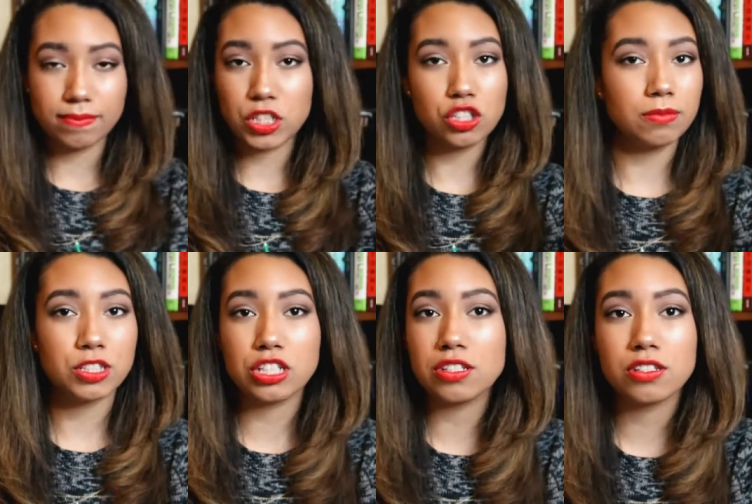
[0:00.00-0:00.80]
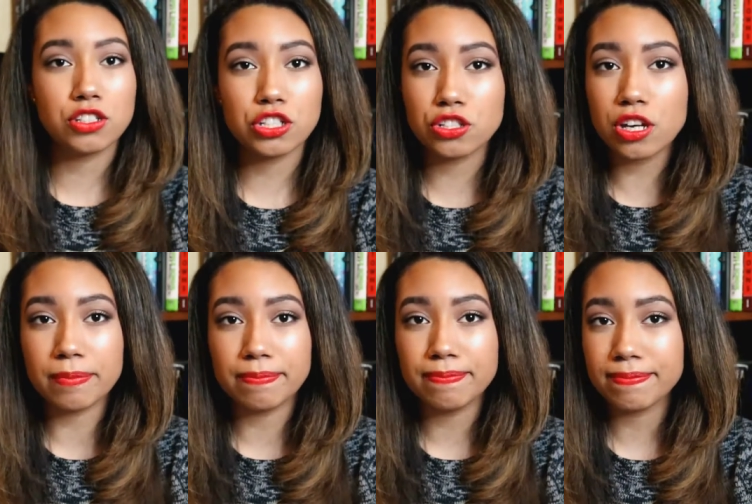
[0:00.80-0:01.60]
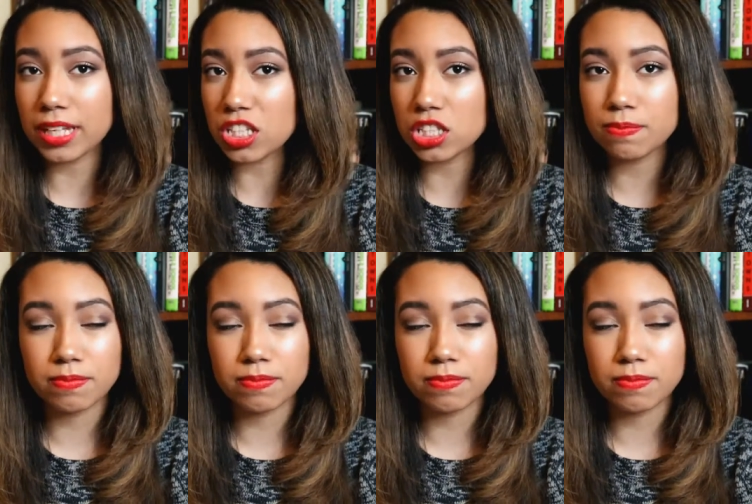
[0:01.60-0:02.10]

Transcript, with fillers: she she's she's good. That's